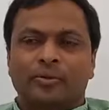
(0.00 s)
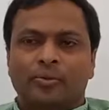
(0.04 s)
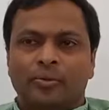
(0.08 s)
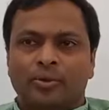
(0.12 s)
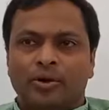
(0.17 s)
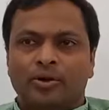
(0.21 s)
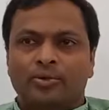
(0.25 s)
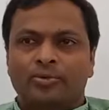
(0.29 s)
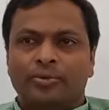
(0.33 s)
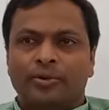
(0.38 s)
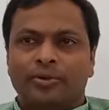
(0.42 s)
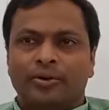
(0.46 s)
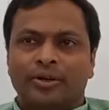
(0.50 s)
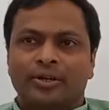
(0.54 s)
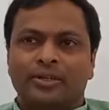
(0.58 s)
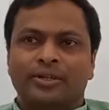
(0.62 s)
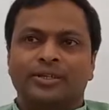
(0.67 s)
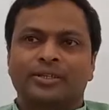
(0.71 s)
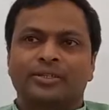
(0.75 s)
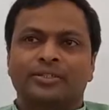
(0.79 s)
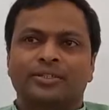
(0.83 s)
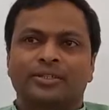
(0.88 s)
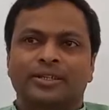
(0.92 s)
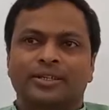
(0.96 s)
what we have
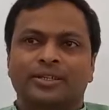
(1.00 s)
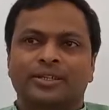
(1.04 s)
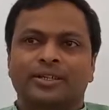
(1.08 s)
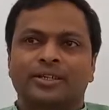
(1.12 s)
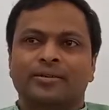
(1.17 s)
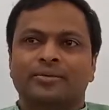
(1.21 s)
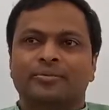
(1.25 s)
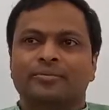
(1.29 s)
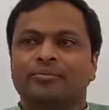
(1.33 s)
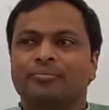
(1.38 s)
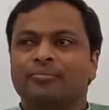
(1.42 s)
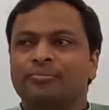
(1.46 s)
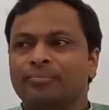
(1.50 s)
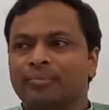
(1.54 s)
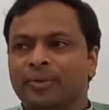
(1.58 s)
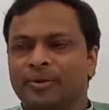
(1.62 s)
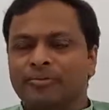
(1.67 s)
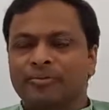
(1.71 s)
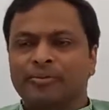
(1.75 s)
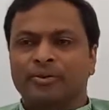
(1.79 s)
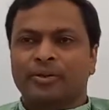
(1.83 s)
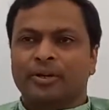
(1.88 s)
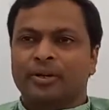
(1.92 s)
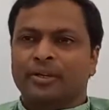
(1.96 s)
already studied
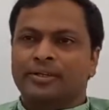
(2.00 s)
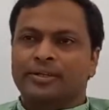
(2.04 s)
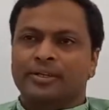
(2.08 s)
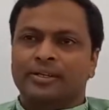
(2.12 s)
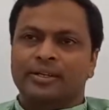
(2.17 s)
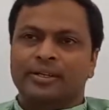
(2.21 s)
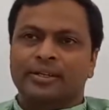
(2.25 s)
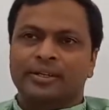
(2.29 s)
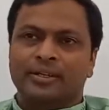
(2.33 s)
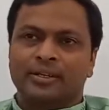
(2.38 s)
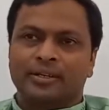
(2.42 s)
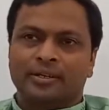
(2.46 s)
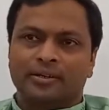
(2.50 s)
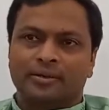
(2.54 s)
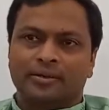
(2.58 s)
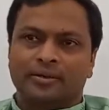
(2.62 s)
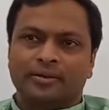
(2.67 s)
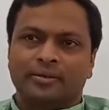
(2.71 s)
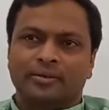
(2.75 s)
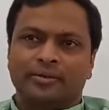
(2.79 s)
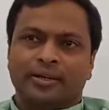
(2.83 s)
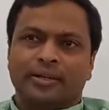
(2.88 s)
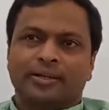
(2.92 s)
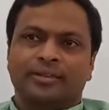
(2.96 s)
before, either in
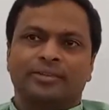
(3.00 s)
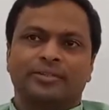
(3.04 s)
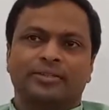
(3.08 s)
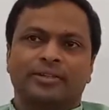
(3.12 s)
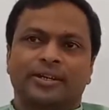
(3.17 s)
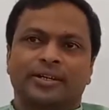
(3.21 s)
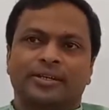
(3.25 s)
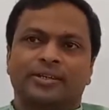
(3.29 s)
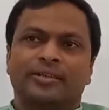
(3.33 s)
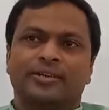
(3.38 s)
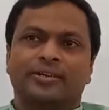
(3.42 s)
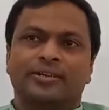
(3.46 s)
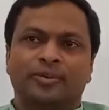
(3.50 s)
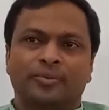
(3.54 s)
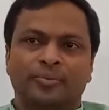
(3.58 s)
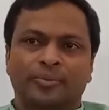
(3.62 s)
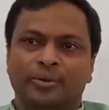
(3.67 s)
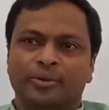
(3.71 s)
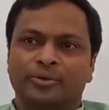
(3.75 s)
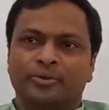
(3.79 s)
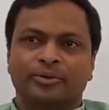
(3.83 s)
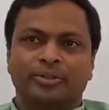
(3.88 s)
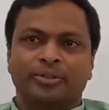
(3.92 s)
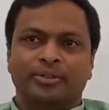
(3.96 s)
10th standard or
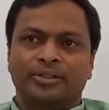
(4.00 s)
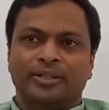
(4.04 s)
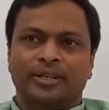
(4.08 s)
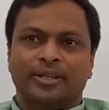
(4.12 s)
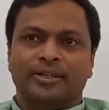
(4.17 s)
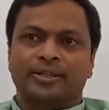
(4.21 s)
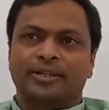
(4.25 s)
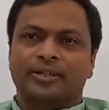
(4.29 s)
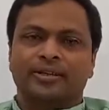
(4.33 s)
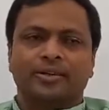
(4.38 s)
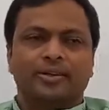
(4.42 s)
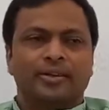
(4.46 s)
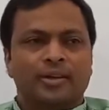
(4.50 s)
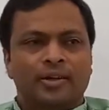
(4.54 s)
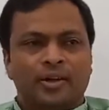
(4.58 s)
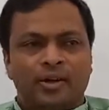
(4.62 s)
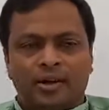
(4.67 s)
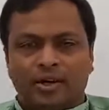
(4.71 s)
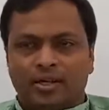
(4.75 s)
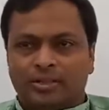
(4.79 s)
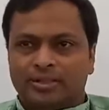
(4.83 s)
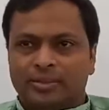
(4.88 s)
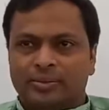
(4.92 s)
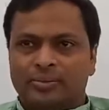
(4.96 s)
PUC standard
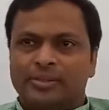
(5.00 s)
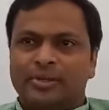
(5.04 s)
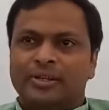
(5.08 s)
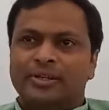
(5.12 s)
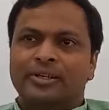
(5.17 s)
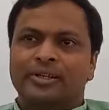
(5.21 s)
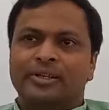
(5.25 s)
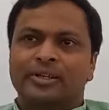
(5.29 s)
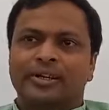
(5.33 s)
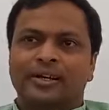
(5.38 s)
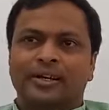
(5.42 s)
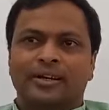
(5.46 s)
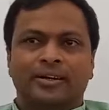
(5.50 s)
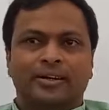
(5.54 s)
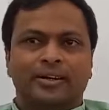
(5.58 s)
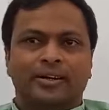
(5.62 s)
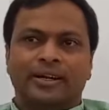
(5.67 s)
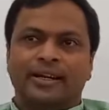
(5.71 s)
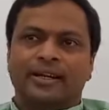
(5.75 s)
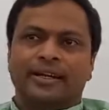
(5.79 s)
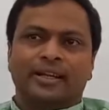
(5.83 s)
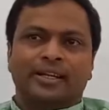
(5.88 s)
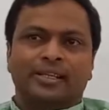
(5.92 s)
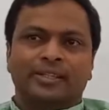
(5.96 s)
or similar
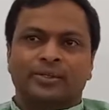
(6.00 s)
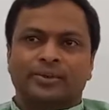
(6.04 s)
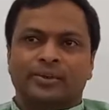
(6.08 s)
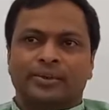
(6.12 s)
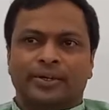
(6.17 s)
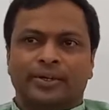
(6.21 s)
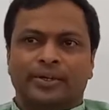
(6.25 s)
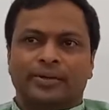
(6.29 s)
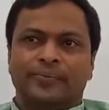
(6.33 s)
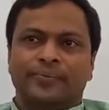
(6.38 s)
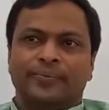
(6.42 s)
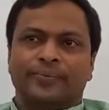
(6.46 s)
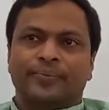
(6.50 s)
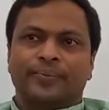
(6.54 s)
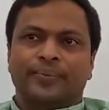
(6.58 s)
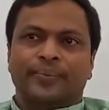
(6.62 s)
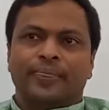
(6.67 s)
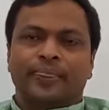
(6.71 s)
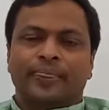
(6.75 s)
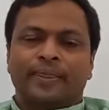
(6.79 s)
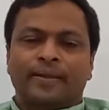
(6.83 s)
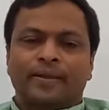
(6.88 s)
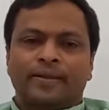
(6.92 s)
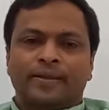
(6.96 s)
grade elsewhere.
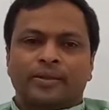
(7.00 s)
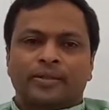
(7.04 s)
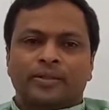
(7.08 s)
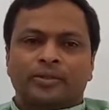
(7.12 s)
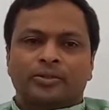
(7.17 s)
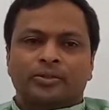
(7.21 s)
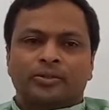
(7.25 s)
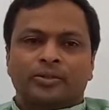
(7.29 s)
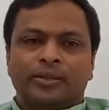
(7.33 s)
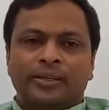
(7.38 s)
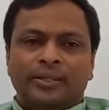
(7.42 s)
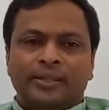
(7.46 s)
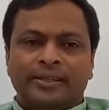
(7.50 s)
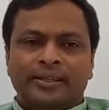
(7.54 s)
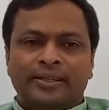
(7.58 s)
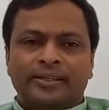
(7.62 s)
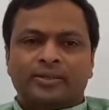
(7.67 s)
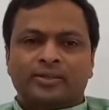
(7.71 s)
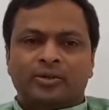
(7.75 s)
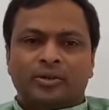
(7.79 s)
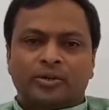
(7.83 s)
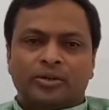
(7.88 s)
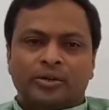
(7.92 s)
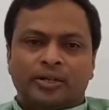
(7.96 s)
So in
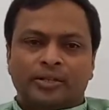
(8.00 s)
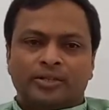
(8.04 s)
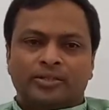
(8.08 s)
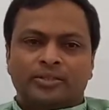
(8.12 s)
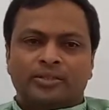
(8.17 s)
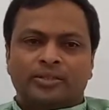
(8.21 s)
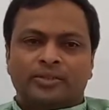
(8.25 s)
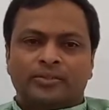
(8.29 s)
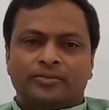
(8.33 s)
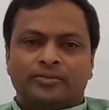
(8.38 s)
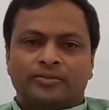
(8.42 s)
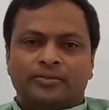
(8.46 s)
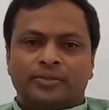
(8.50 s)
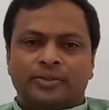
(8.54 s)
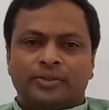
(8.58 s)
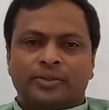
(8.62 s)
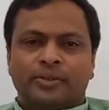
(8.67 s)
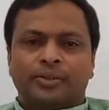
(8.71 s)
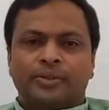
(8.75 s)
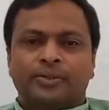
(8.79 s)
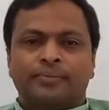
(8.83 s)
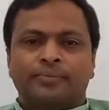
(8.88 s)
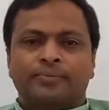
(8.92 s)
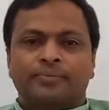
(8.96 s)
this context of
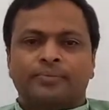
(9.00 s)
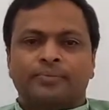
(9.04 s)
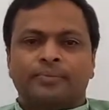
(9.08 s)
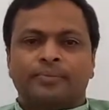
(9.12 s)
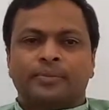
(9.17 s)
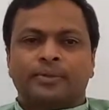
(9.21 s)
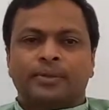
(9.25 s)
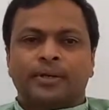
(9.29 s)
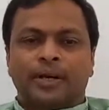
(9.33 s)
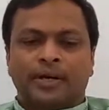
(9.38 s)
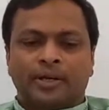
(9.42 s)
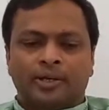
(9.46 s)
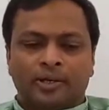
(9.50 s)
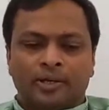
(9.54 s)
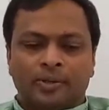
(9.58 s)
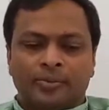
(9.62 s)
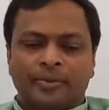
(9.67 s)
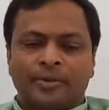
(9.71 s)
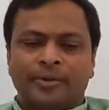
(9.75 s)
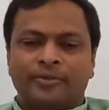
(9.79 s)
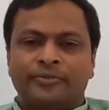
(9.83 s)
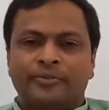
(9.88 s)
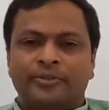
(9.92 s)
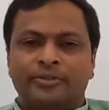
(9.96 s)

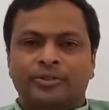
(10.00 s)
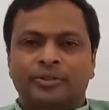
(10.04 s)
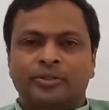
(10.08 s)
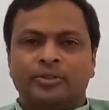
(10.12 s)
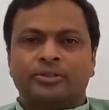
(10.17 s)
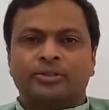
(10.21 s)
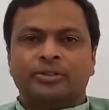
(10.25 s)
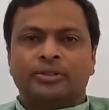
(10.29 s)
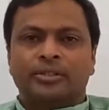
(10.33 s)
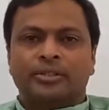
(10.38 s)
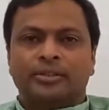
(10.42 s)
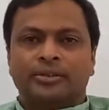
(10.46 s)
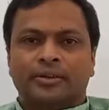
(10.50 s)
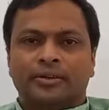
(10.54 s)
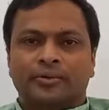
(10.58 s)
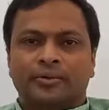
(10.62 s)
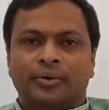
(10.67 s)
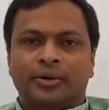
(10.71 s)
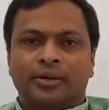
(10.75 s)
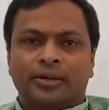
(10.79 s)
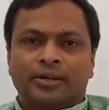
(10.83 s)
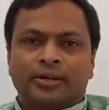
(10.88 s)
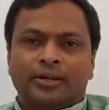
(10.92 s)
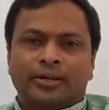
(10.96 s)
anatomy and physiology,
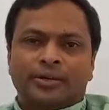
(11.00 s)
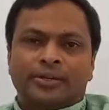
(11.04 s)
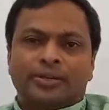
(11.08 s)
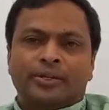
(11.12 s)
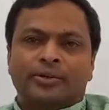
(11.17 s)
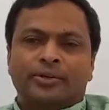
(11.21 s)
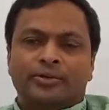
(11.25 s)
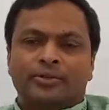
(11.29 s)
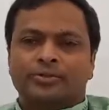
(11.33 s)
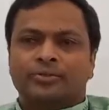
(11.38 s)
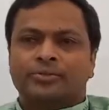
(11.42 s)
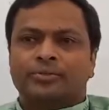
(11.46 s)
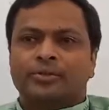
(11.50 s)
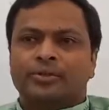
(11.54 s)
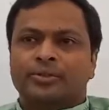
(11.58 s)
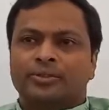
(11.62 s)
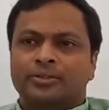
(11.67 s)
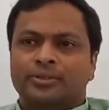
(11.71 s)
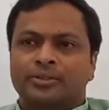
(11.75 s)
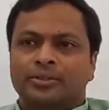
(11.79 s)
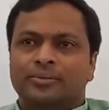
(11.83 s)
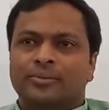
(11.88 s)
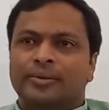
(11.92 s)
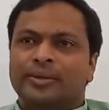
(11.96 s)
what I will introduce
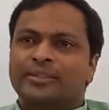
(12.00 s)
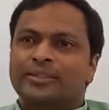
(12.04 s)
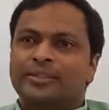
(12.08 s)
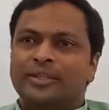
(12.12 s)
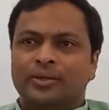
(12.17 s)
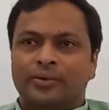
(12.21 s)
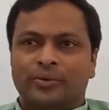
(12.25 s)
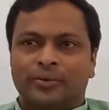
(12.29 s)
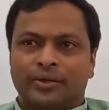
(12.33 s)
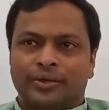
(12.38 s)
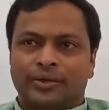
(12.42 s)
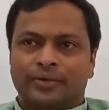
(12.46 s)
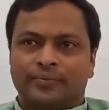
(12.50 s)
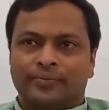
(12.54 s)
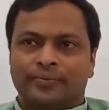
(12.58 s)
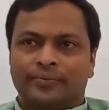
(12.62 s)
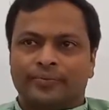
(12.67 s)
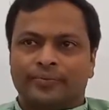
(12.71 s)
was a basic one.